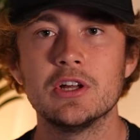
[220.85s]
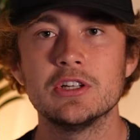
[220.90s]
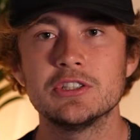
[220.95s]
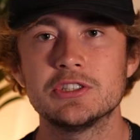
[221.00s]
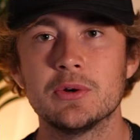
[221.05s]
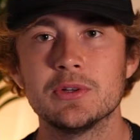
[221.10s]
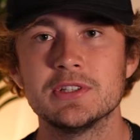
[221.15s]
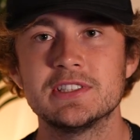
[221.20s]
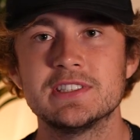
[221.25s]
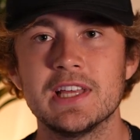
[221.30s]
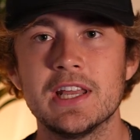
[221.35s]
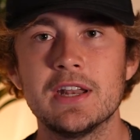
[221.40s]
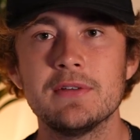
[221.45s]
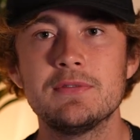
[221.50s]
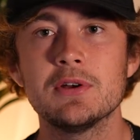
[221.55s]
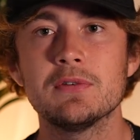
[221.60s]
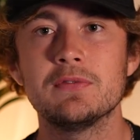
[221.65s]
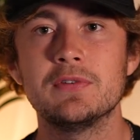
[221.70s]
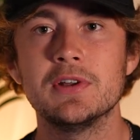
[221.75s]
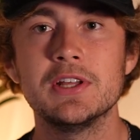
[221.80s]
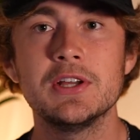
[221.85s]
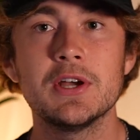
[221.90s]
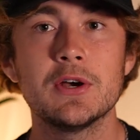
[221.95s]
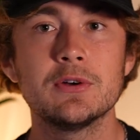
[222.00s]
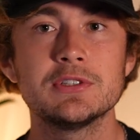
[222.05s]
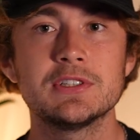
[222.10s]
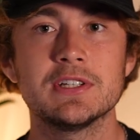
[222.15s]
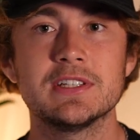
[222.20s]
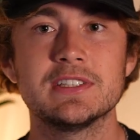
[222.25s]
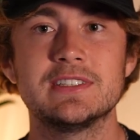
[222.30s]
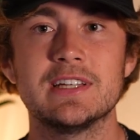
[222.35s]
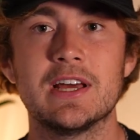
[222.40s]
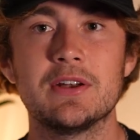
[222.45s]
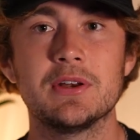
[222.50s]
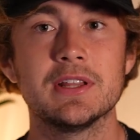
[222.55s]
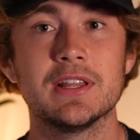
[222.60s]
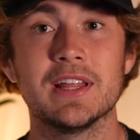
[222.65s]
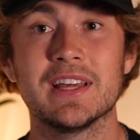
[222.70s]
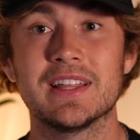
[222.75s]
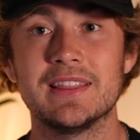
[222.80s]
So instead of your videos
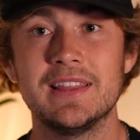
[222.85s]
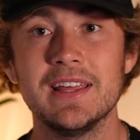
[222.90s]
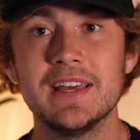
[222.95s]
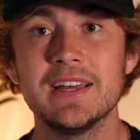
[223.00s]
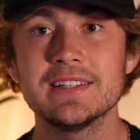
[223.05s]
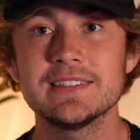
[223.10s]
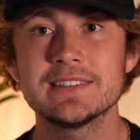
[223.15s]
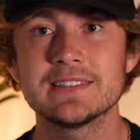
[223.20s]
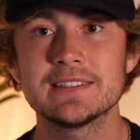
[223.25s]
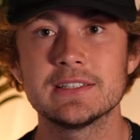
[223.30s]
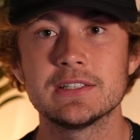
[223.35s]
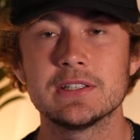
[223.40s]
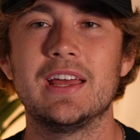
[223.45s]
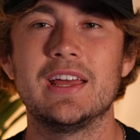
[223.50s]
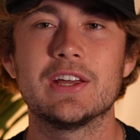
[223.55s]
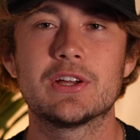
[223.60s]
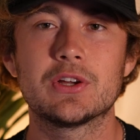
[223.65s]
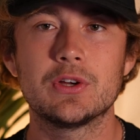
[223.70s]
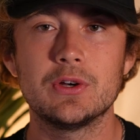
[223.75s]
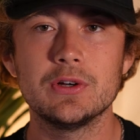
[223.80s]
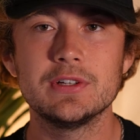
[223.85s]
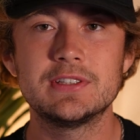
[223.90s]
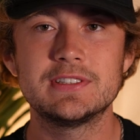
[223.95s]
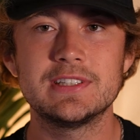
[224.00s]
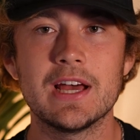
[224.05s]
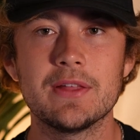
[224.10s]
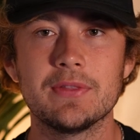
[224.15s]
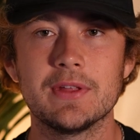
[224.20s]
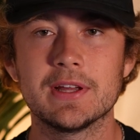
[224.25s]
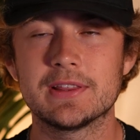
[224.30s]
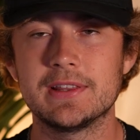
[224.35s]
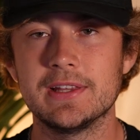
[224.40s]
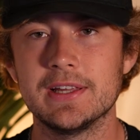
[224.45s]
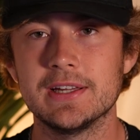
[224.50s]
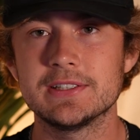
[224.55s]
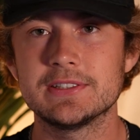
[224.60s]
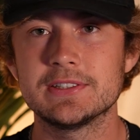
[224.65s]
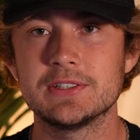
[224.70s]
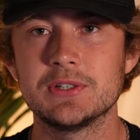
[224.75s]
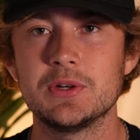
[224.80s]
sounding like this, it could sound like
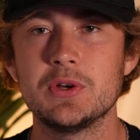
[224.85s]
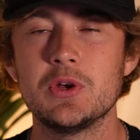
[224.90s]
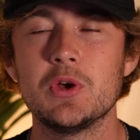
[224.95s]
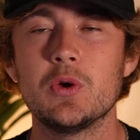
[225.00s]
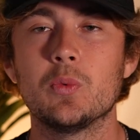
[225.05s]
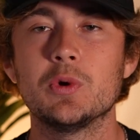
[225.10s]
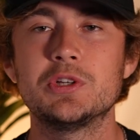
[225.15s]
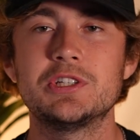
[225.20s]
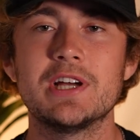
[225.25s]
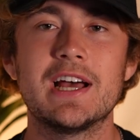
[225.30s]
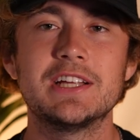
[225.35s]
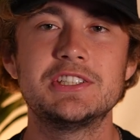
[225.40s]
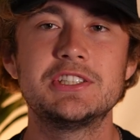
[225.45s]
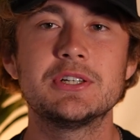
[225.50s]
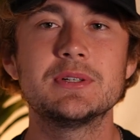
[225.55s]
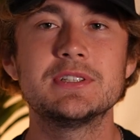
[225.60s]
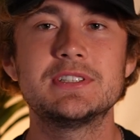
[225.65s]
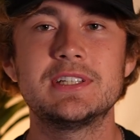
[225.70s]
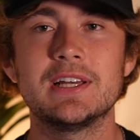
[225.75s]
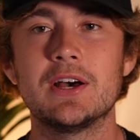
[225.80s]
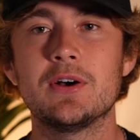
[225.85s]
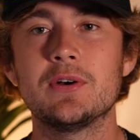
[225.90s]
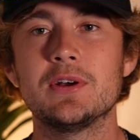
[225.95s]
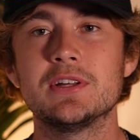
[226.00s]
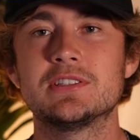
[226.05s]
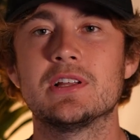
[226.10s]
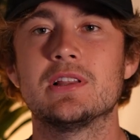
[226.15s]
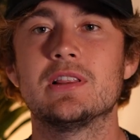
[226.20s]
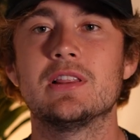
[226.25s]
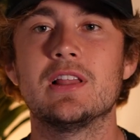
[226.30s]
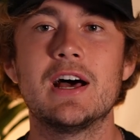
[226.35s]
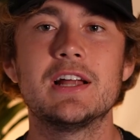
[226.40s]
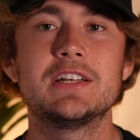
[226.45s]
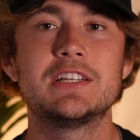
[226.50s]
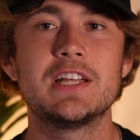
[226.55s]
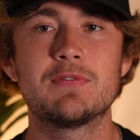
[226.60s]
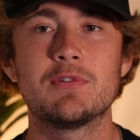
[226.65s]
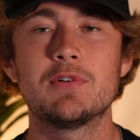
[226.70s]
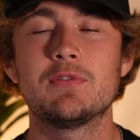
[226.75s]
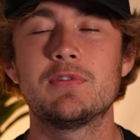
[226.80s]
this, which as you can tell is a lot
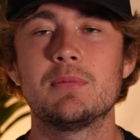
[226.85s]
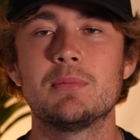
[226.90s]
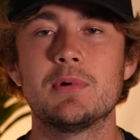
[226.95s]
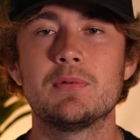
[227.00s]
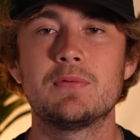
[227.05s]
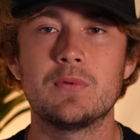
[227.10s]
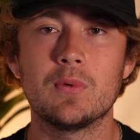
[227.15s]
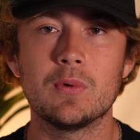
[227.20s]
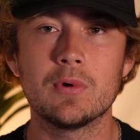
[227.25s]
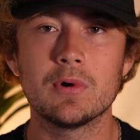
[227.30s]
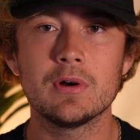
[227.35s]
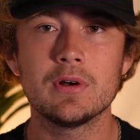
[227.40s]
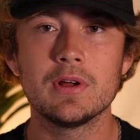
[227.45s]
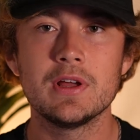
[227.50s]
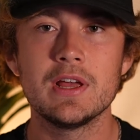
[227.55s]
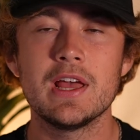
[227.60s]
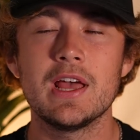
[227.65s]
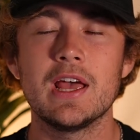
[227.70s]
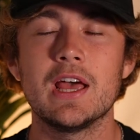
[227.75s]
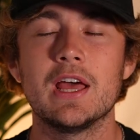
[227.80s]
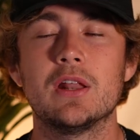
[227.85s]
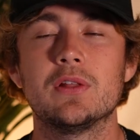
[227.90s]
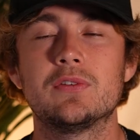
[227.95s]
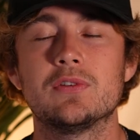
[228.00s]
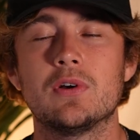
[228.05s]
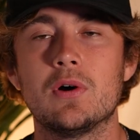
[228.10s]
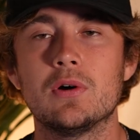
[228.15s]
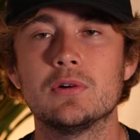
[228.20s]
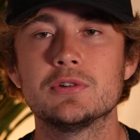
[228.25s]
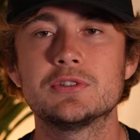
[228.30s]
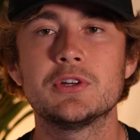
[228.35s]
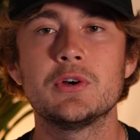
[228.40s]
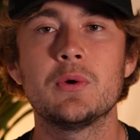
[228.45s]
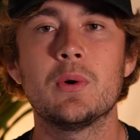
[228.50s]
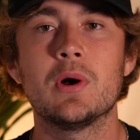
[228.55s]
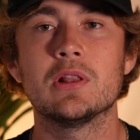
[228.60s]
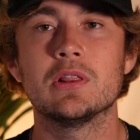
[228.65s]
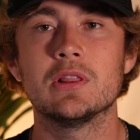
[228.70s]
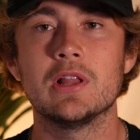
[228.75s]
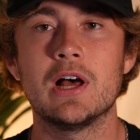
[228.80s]
different from before, and it's
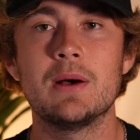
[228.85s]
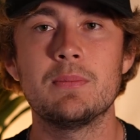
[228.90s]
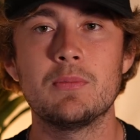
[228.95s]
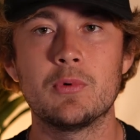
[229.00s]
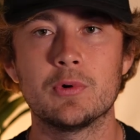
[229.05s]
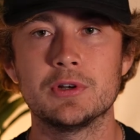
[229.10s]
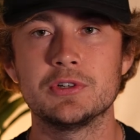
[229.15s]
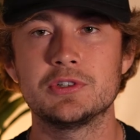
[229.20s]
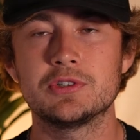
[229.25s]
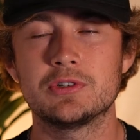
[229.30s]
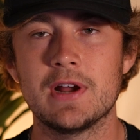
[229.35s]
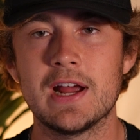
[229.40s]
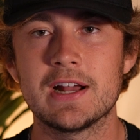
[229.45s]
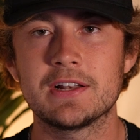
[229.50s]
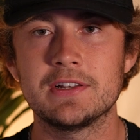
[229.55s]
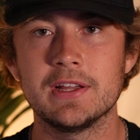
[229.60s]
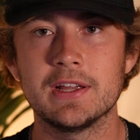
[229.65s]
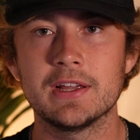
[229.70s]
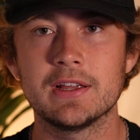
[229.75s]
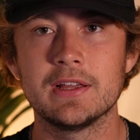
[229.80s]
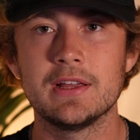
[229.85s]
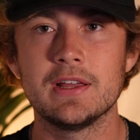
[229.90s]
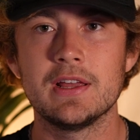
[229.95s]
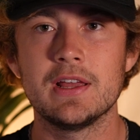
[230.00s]
also a lot more distracting.